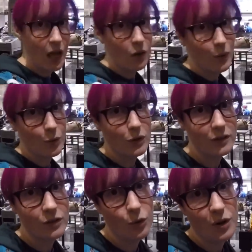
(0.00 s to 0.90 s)
we were a
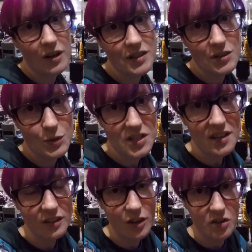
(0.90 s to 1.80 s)
little worried this would
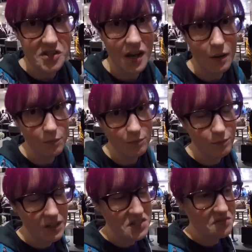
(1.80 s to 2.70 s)
take a long time
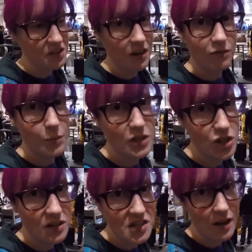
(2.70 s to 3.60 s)
because of the government
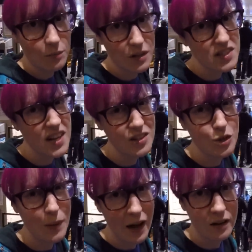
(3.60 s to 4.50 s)
shutdown, but it's not
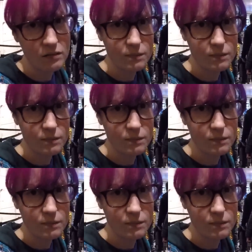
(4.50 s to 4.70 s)
too bad.